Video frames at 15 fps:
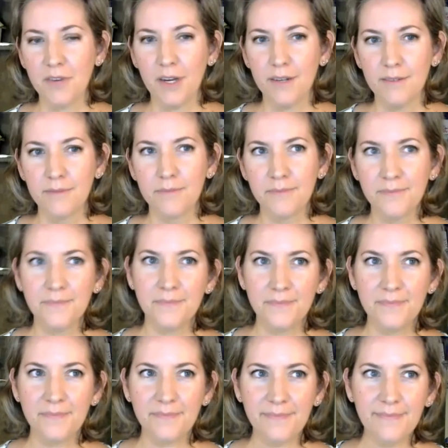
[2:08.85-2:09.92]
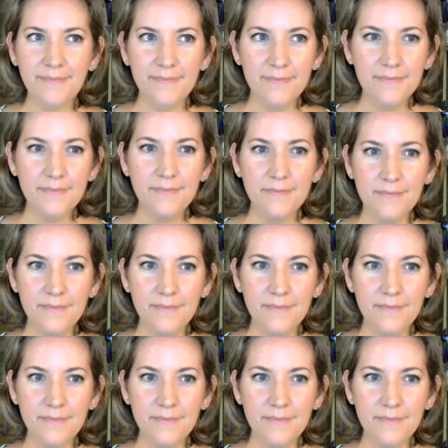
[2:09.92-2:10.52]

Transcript: They're a peek behind the curtain.